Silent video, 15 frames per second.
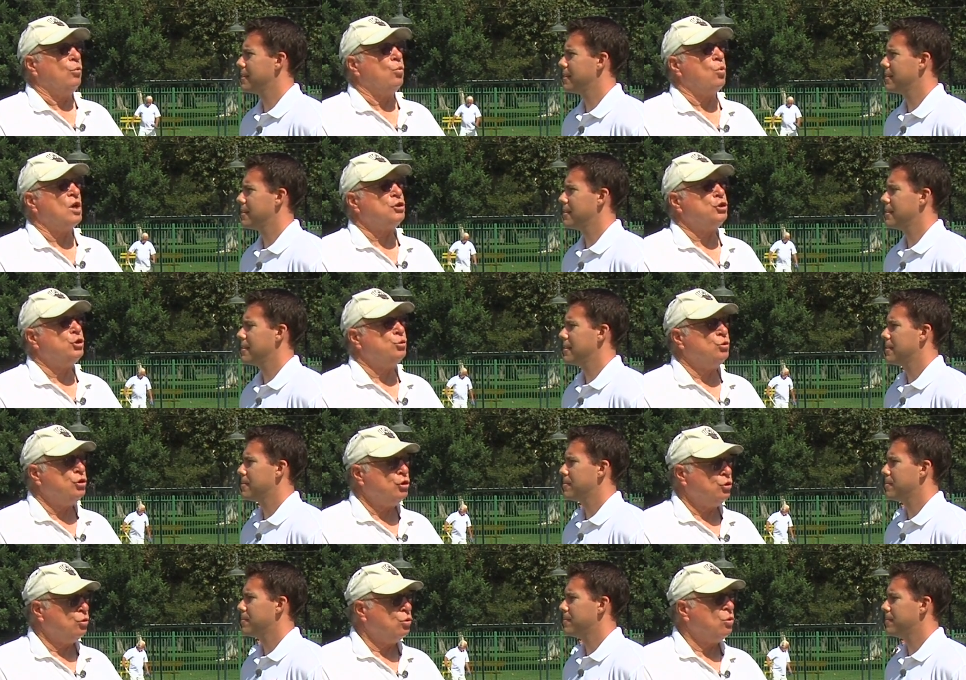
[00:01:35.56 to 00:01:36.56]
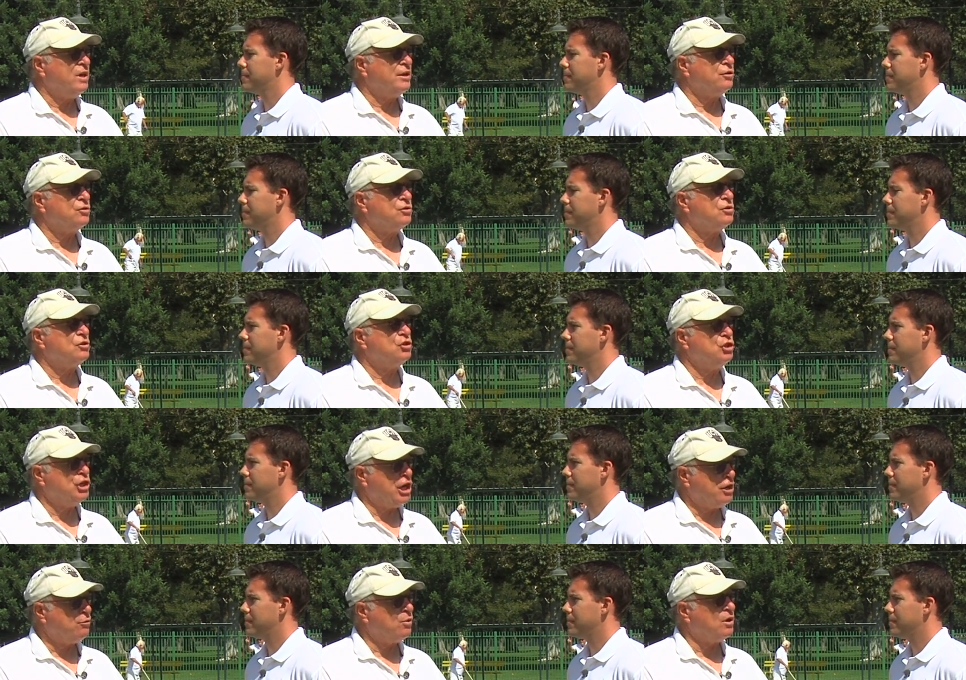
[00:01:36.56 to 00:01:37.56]
Speaker 1: What you do is
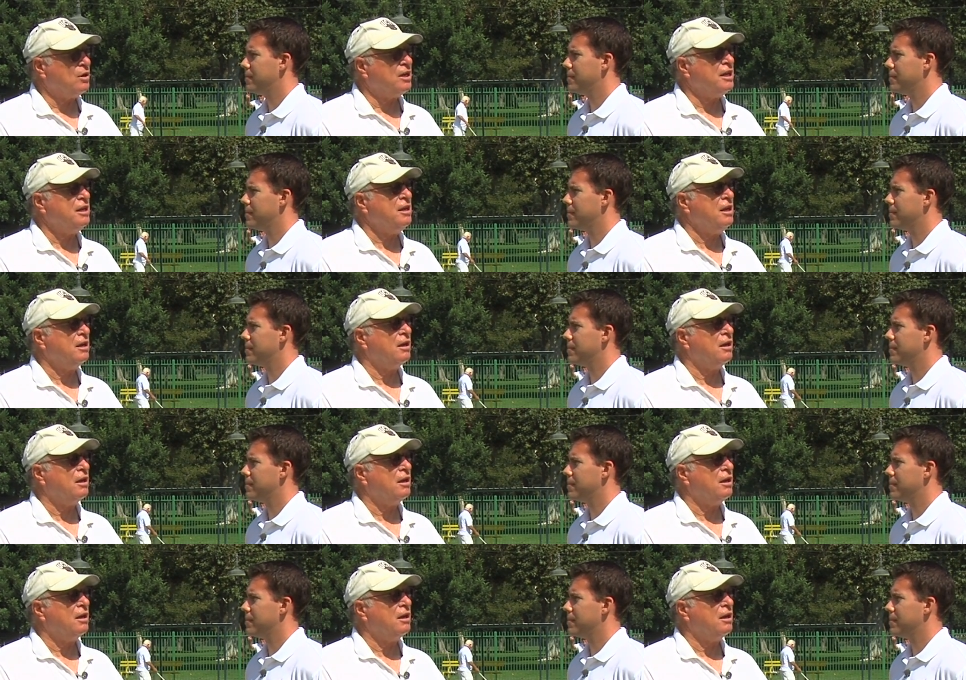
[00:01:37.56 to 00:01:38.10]
generally